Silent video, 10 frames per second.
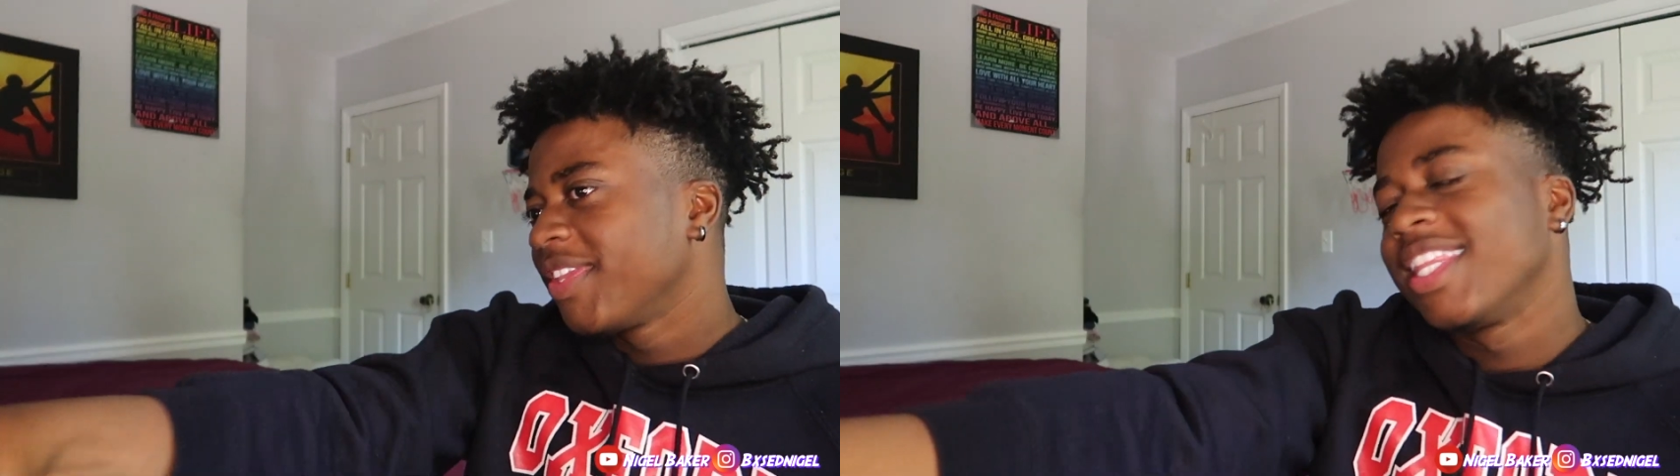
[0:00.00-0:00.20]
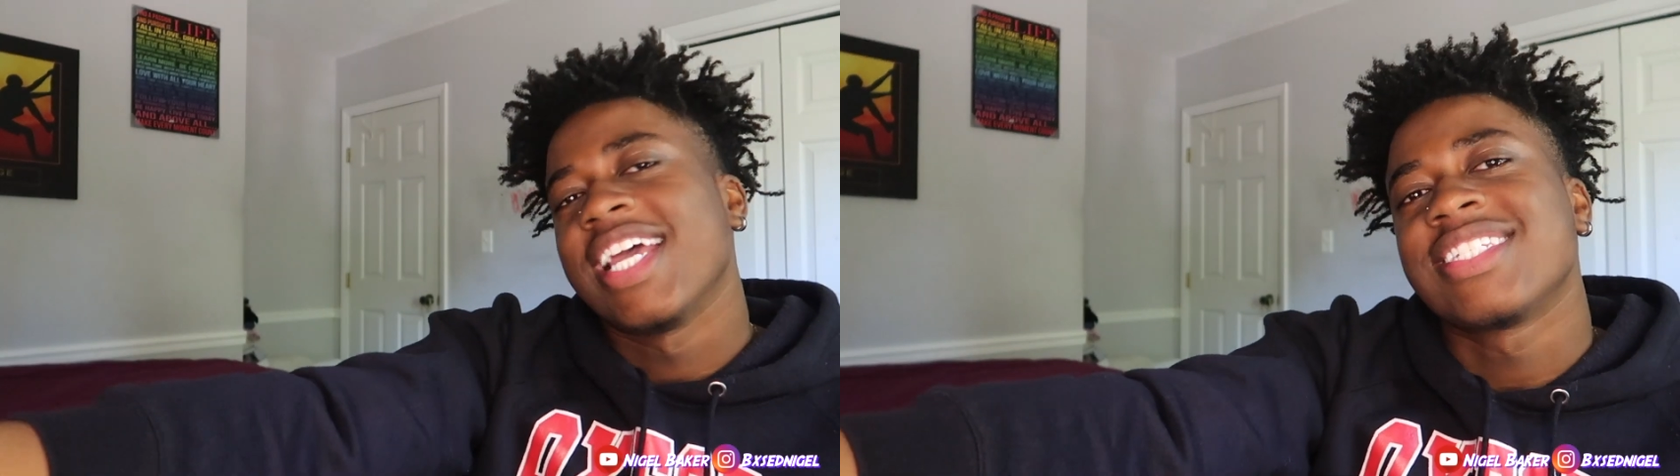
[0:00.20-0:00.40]

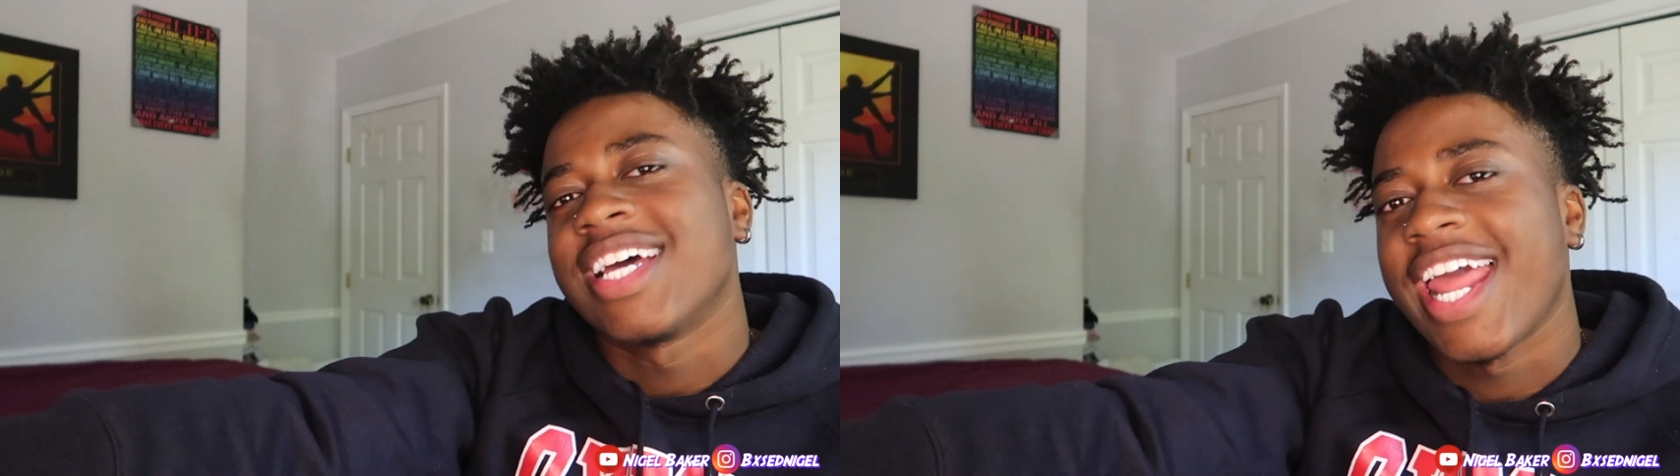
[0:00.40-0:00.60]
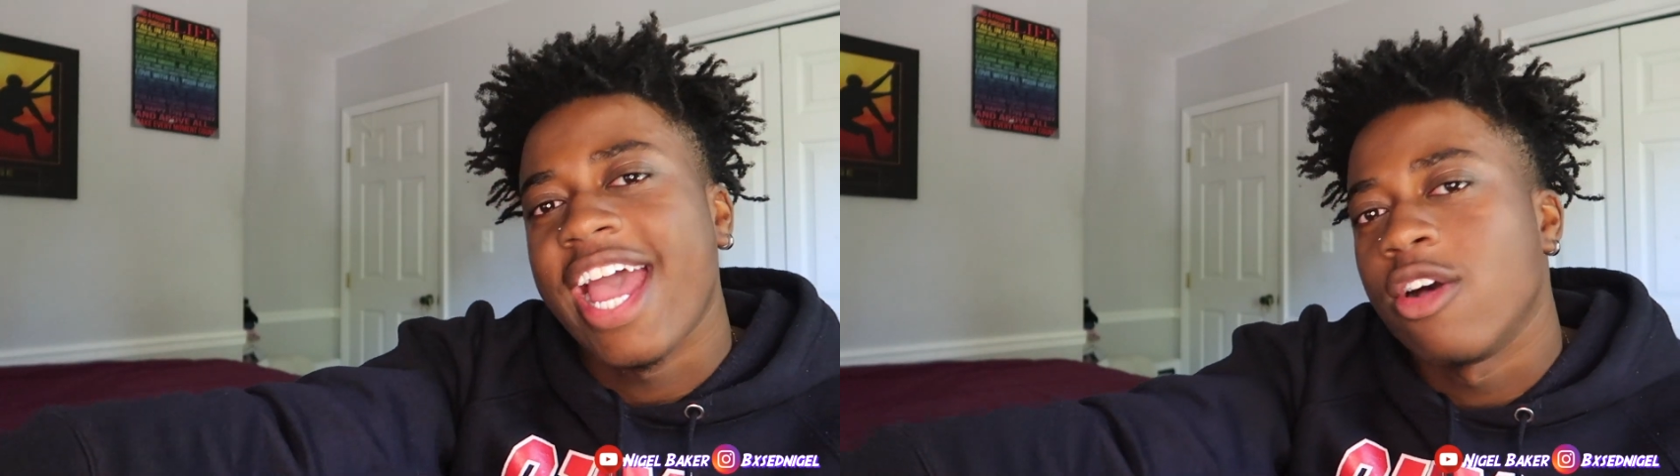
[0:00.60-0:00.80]
That's
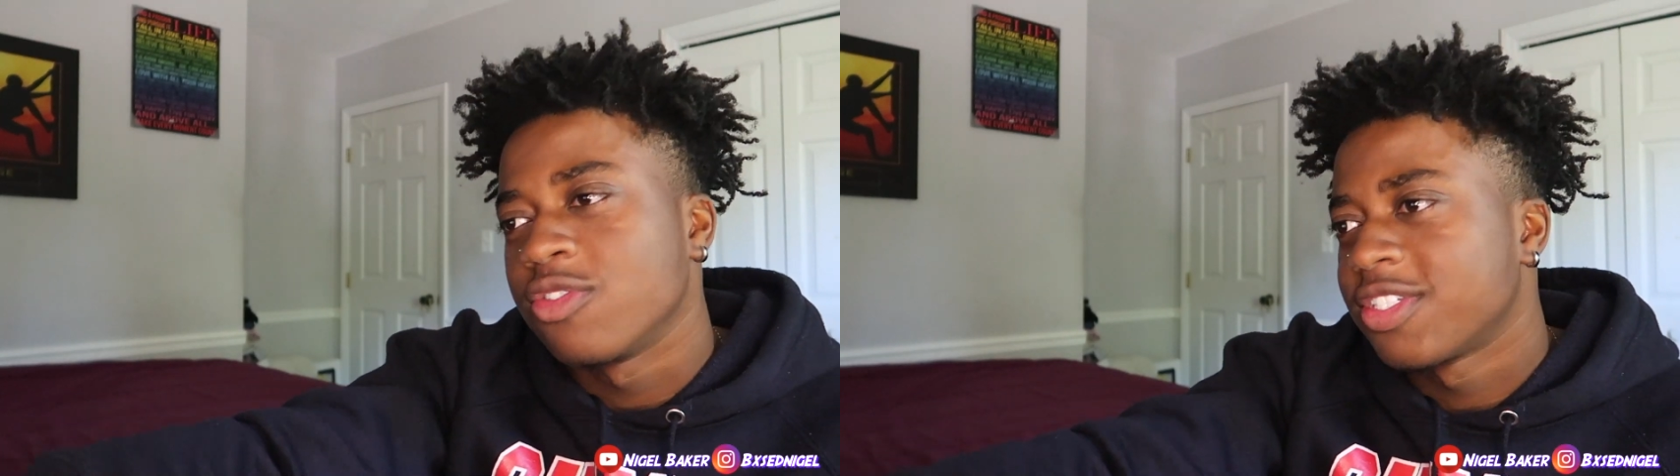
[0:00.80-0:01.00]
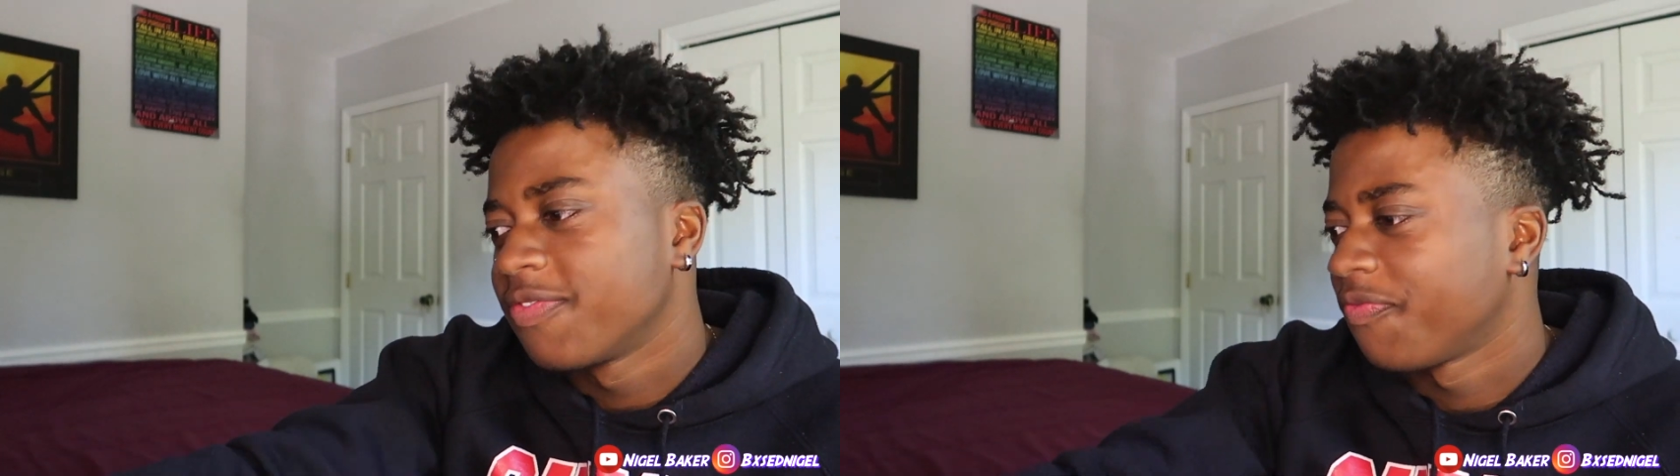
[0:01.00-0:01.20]
not a
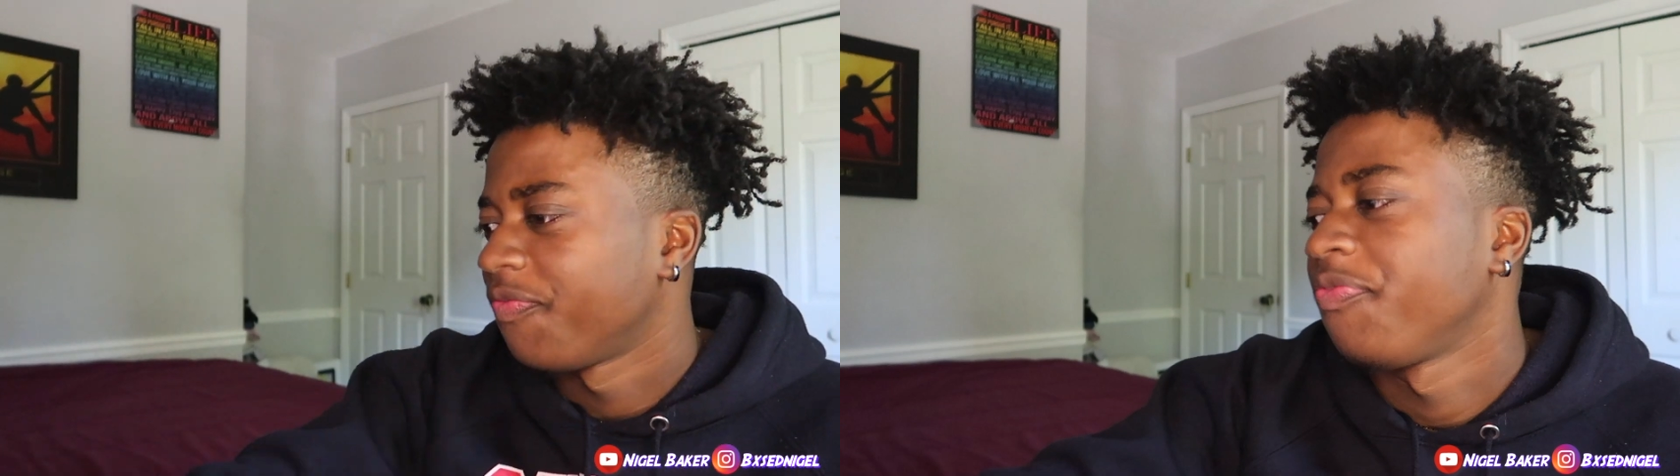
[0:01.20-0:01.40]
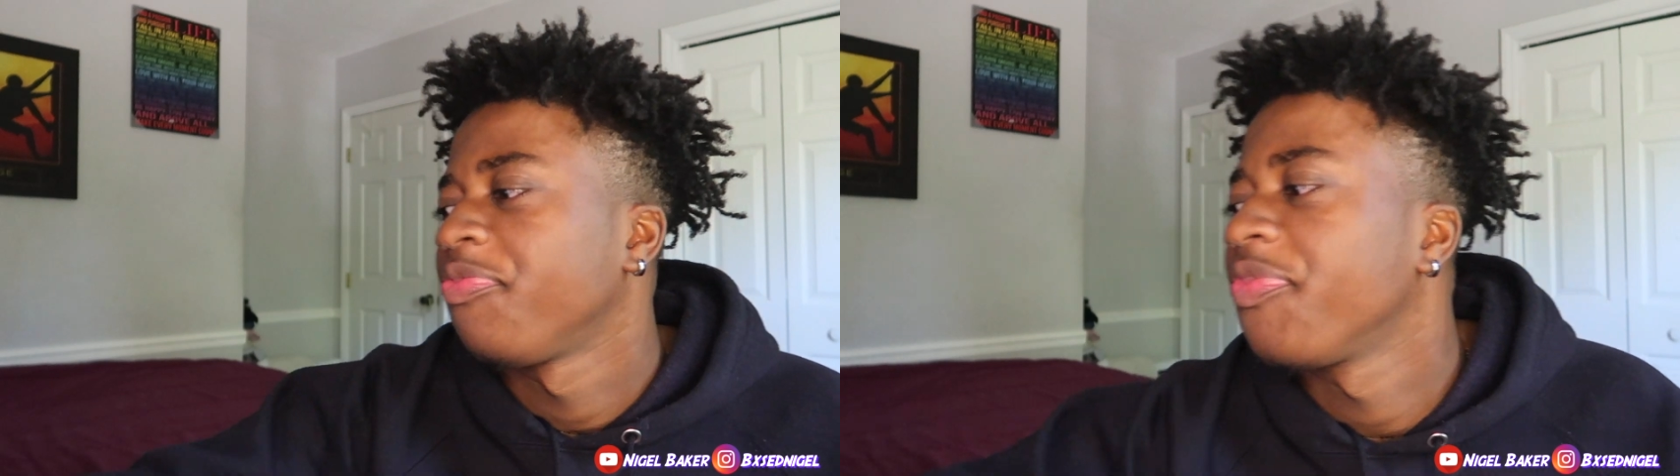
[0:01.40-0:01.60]
house.
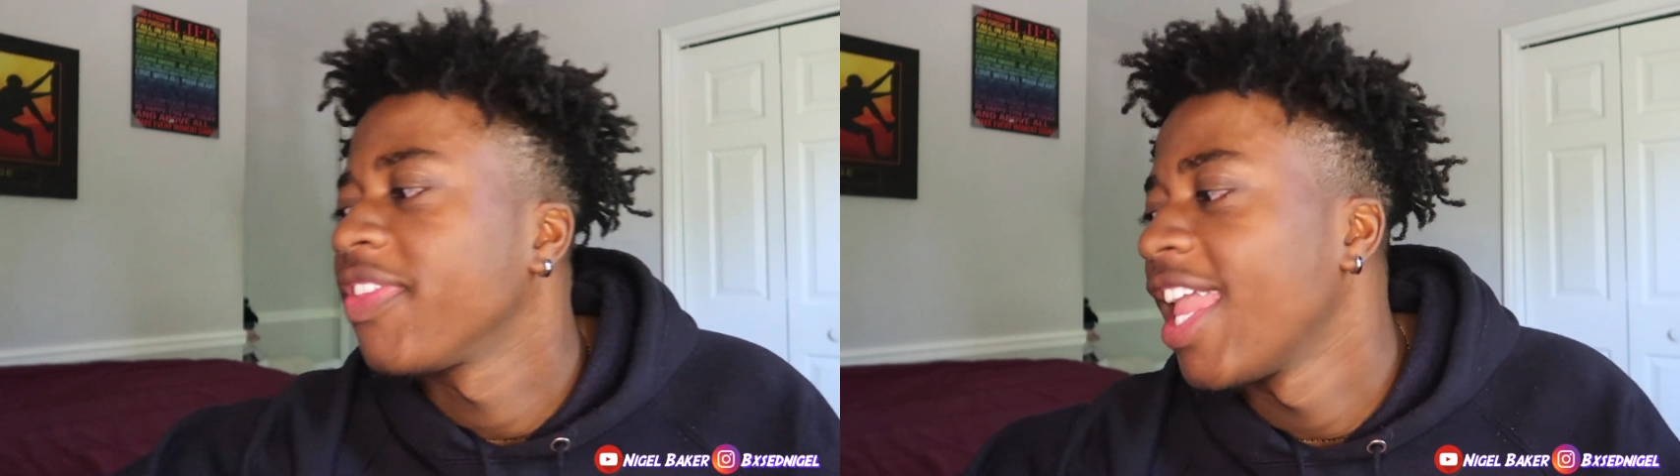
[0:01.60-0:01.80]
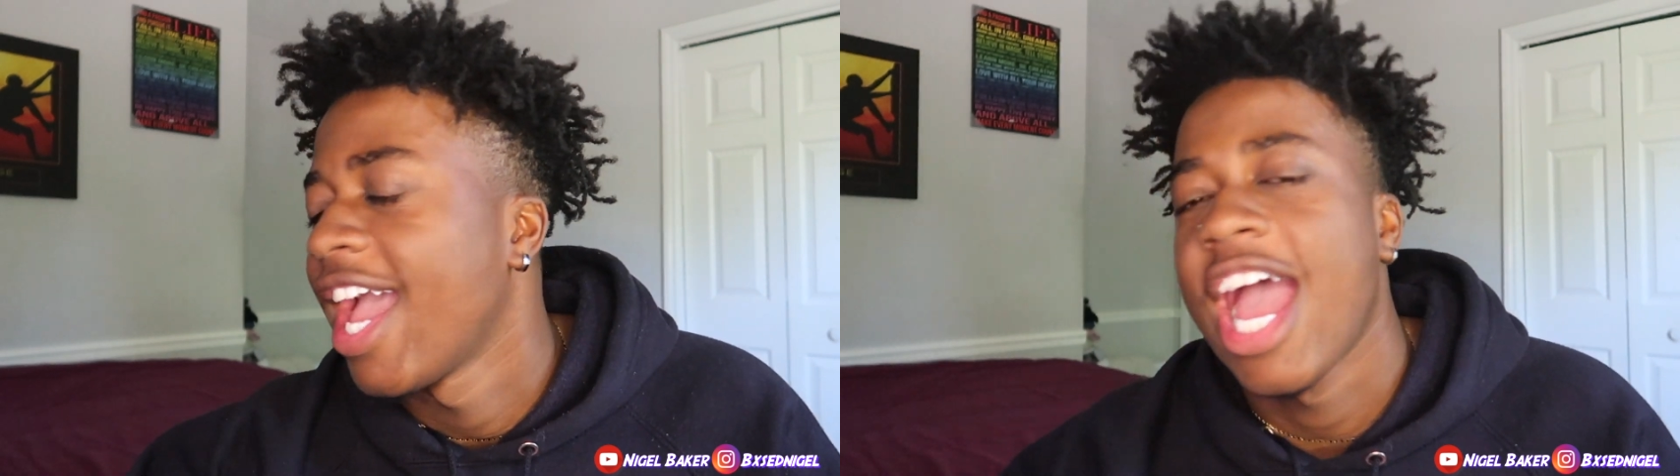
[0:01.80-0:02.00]

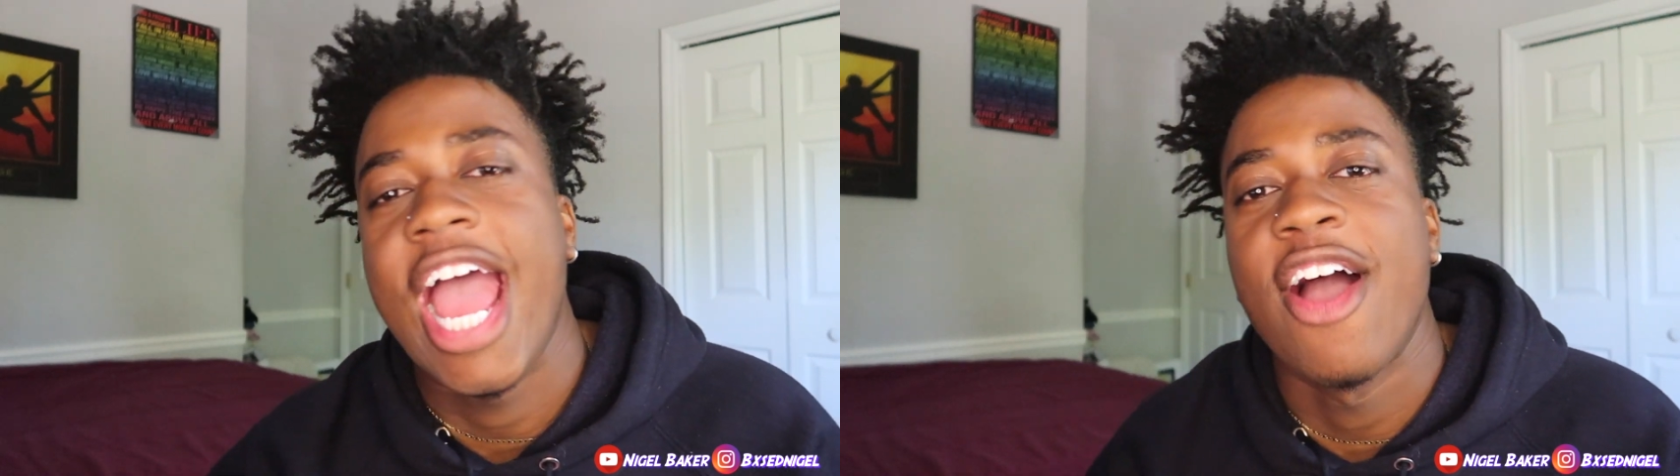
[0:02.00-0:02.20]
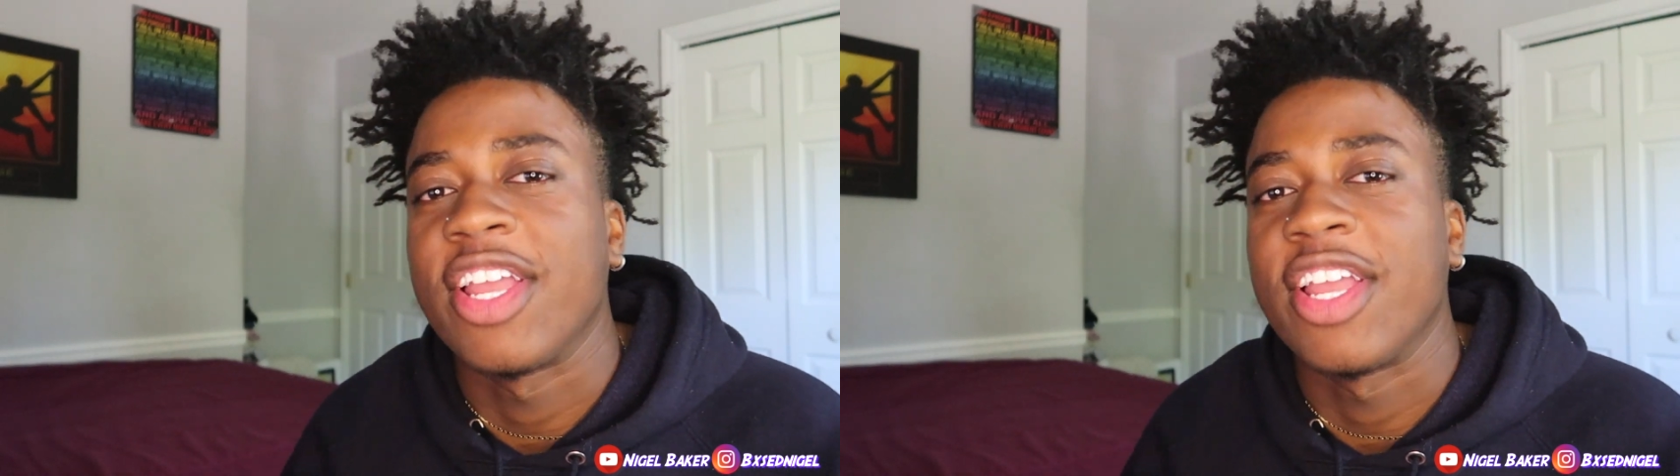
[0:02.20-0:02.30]
I